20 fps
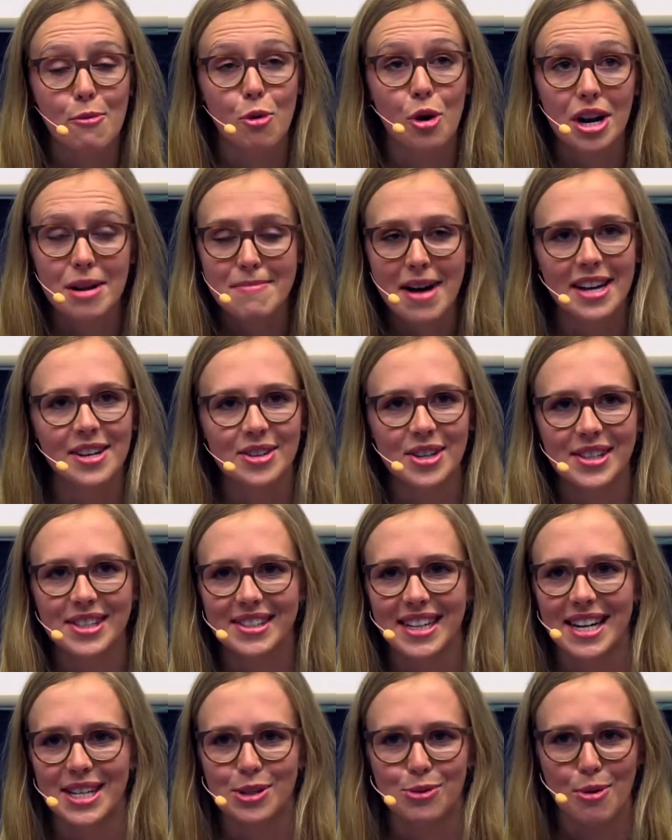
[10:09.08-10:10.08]
what am I going to
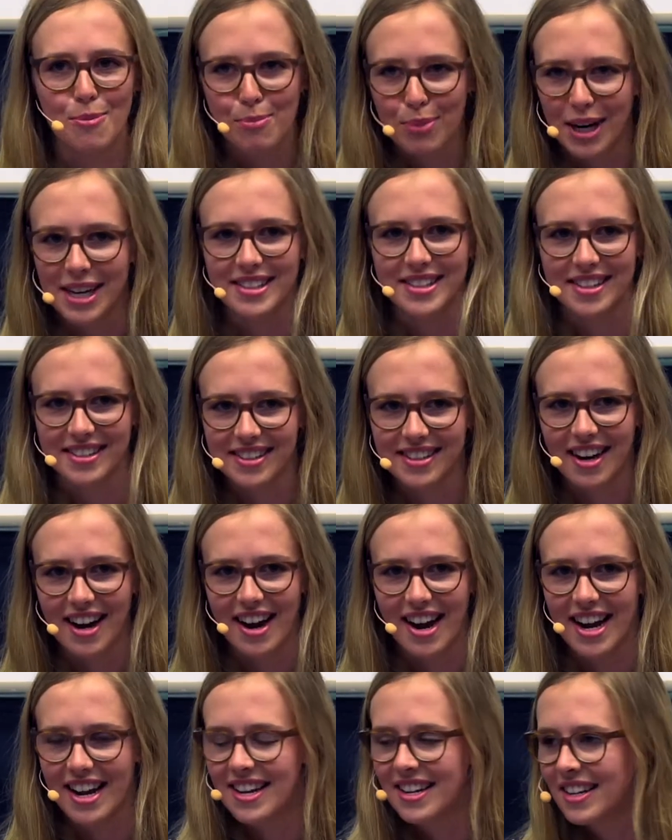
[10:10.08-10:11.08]
say to impress this
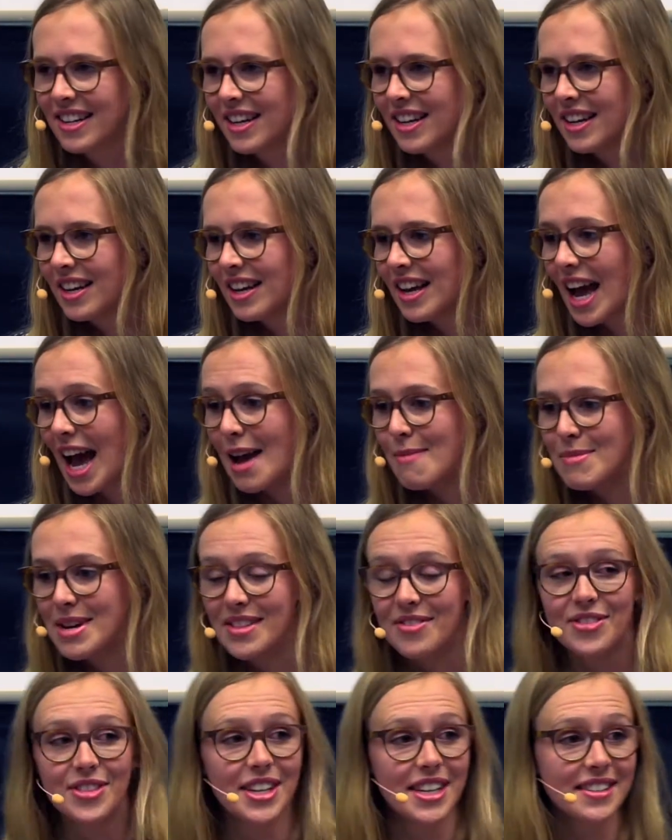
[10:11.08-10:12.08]
guy? I
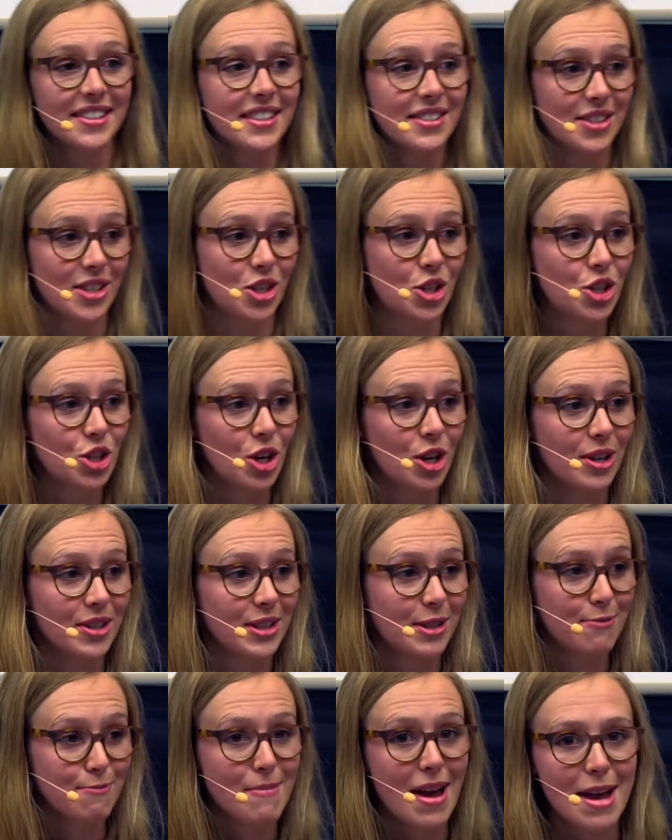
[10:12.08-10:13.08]
mean, this is a
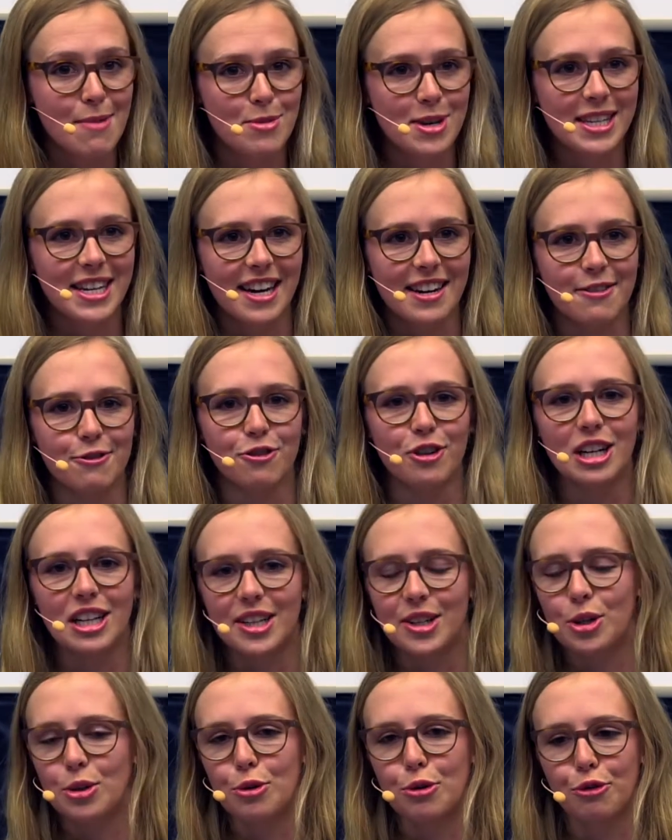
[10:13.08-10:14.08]
shot to maybe get a
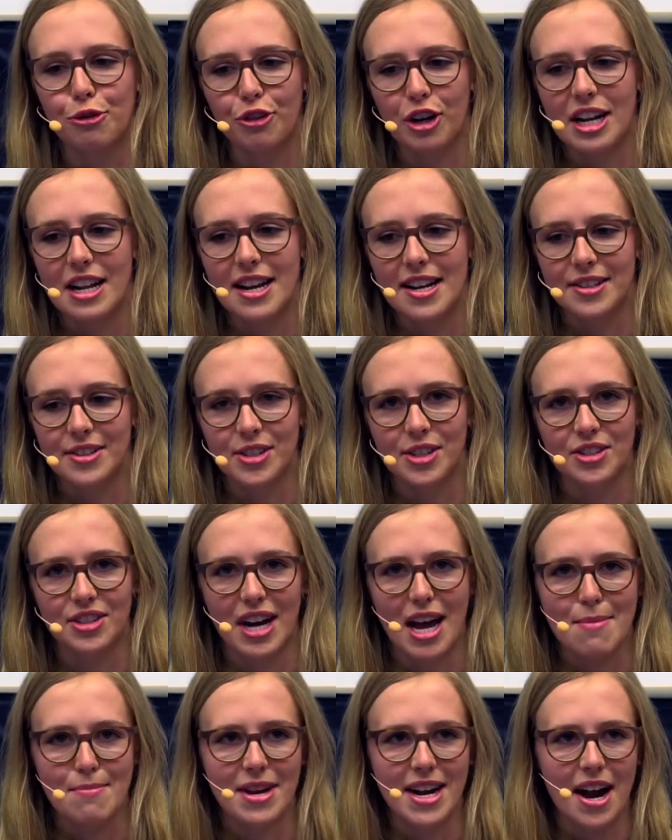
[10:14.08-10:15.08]
really cool freelance
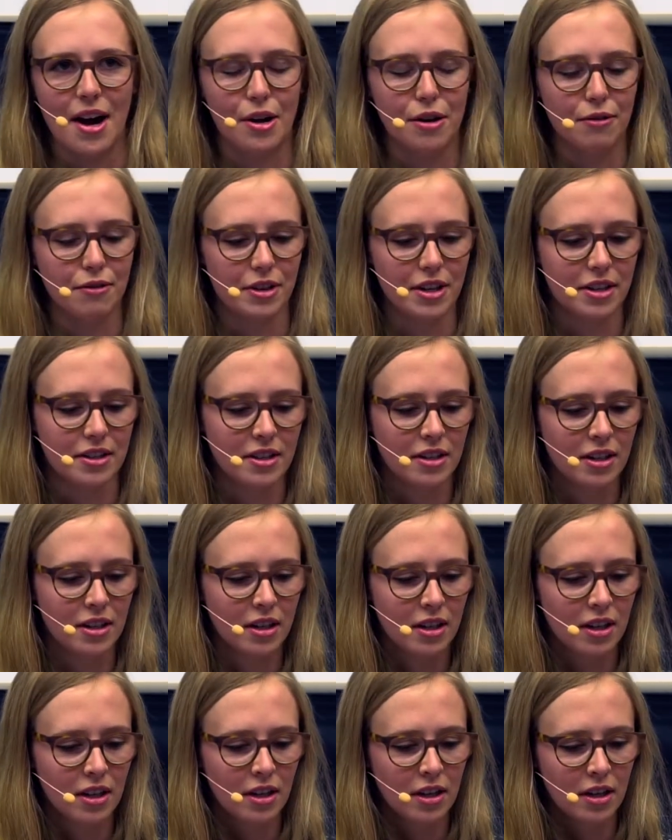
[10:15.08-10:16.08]
assignment out of it.
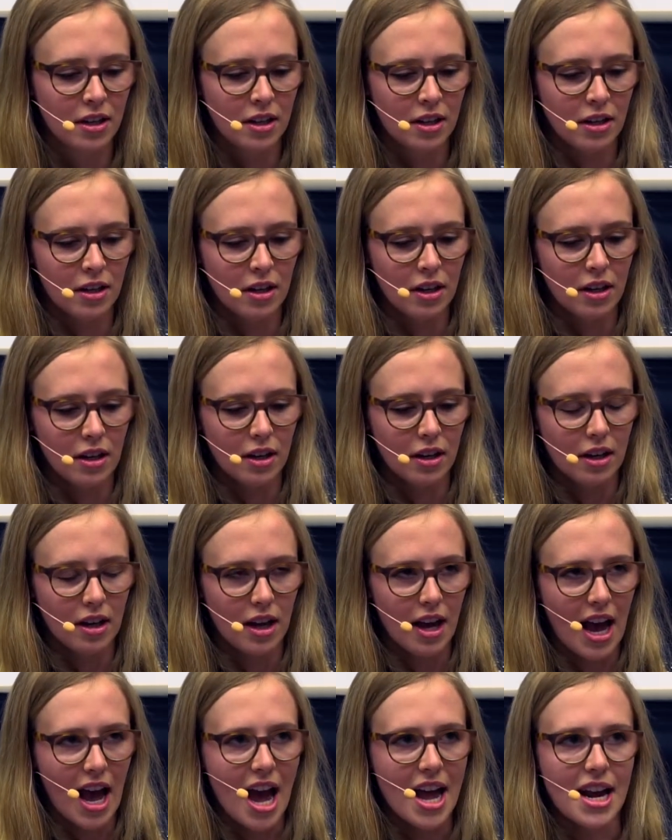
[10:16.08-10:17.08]

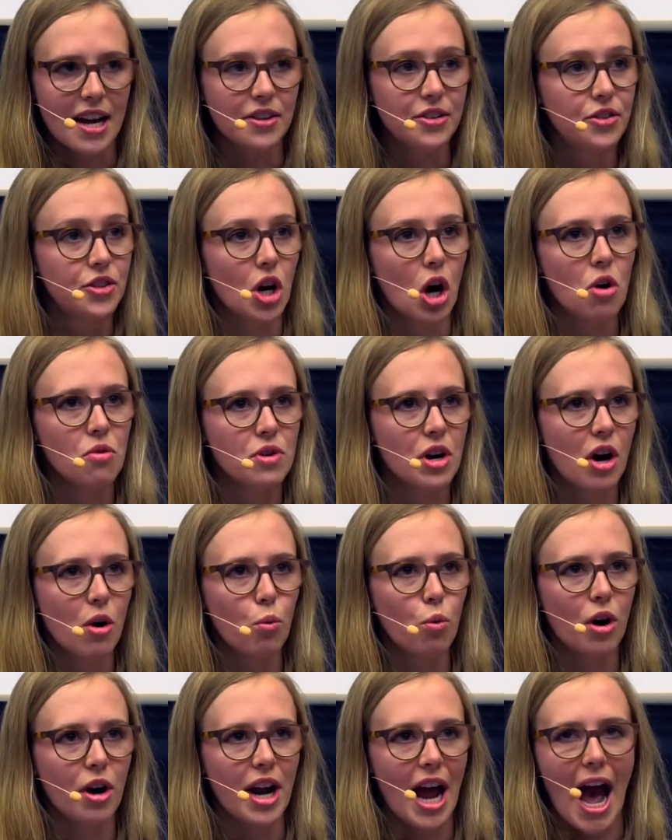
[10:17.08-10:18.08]
And I don't know
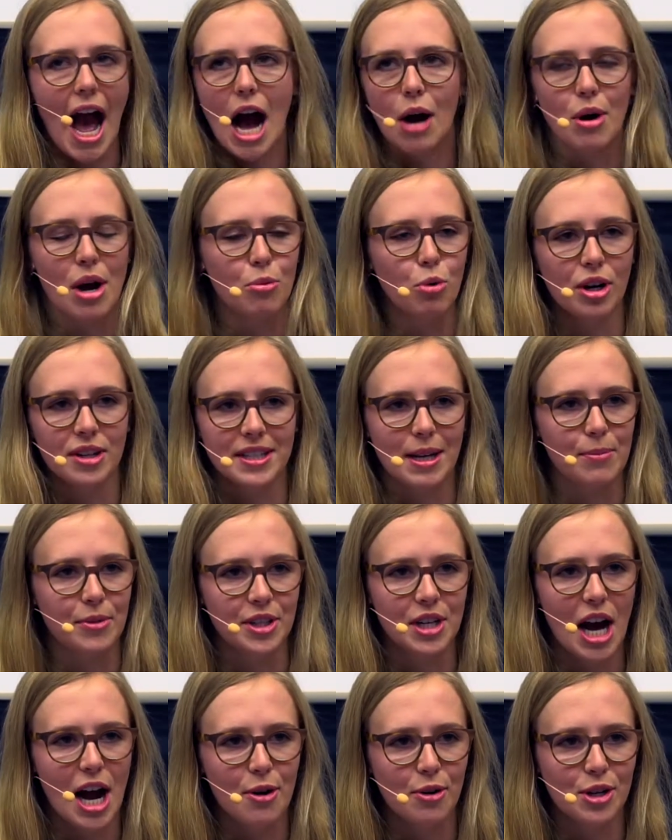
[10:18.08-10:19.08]
what, how I worked up
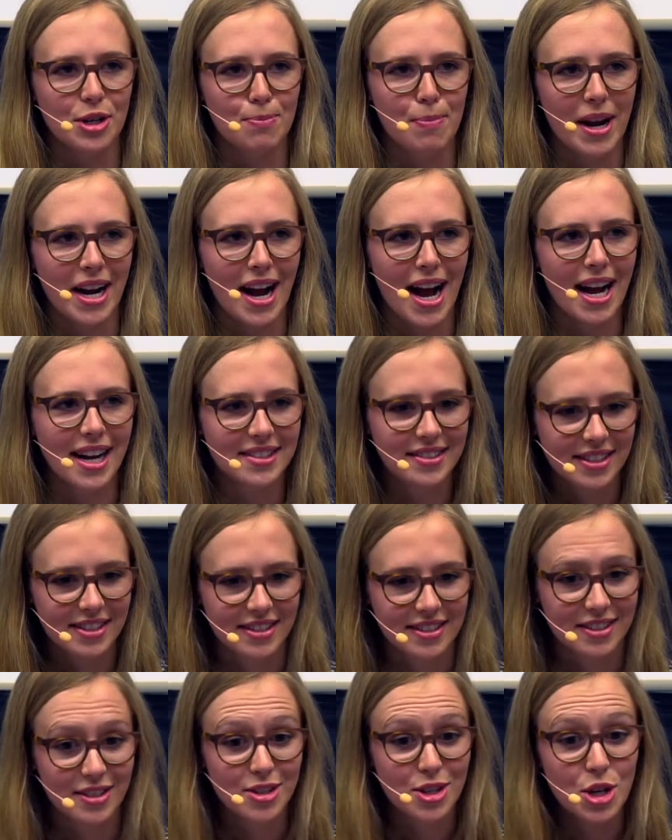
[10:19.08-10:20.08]
the courage, but I asked
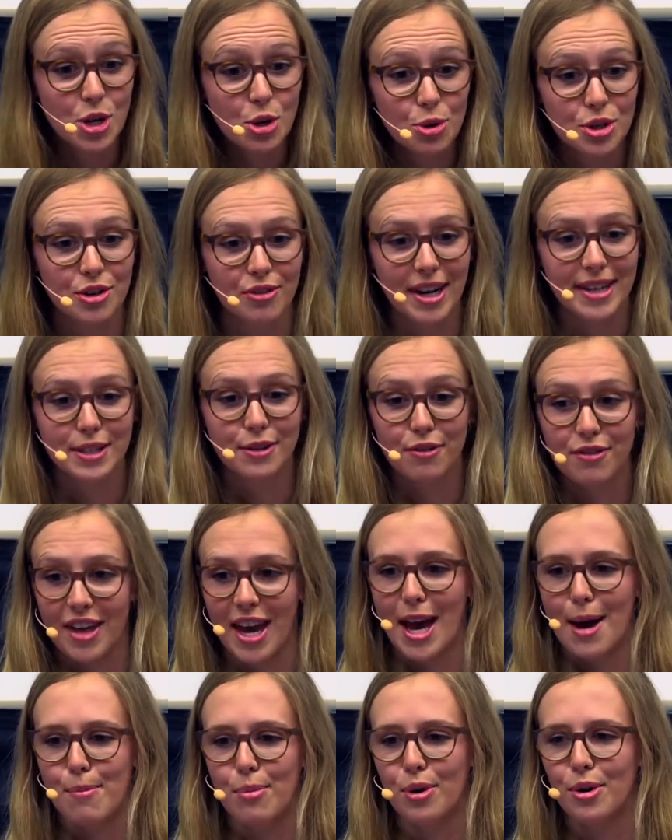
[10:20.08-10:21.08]
this new director of
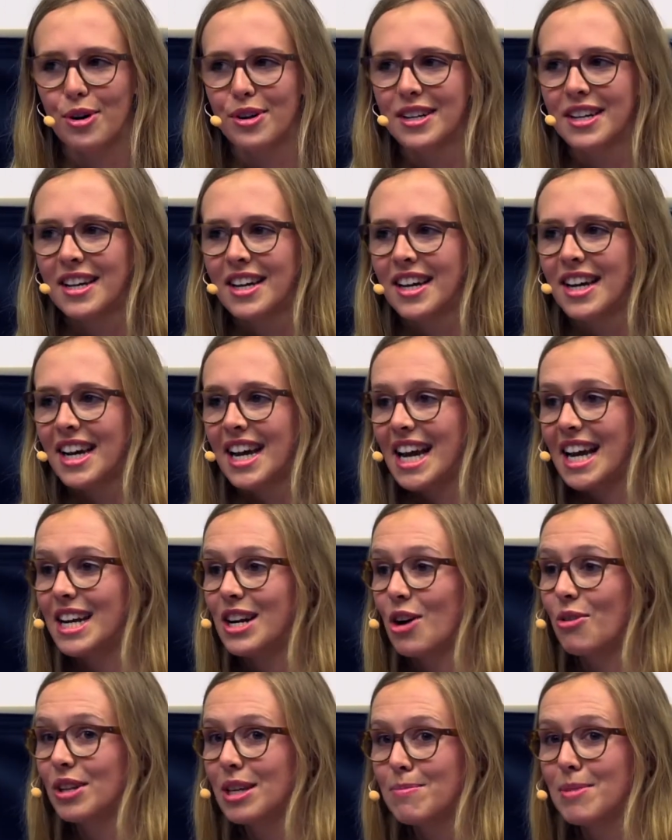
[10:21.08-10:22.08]
the airport. He'd
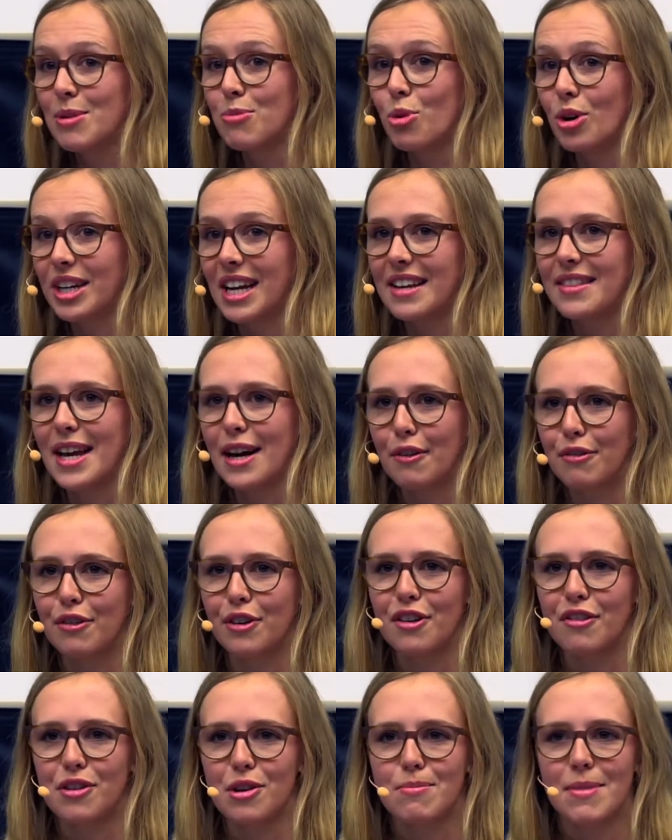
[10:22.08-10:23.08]
only been working there
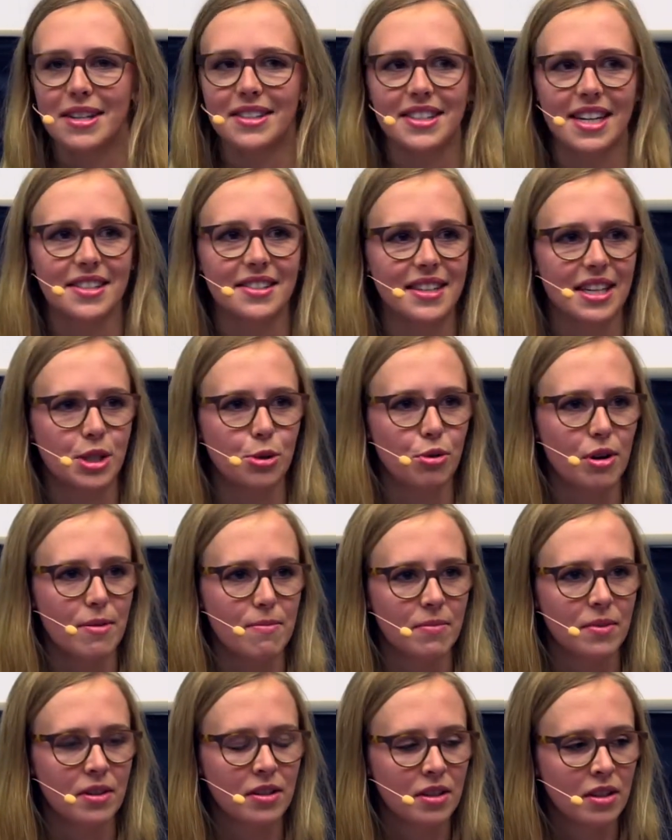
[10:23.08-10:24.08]
for a few months. I said to
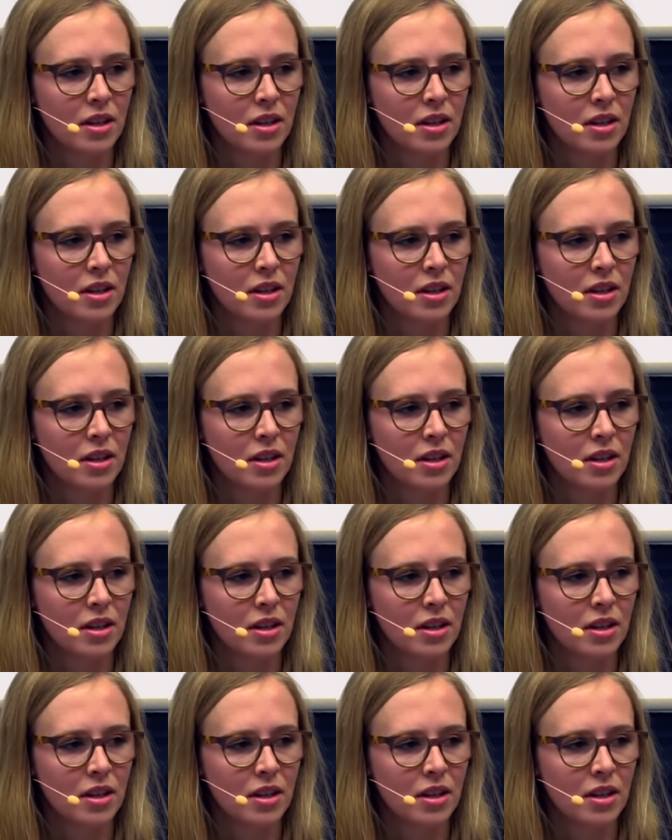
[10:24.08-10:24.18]
him,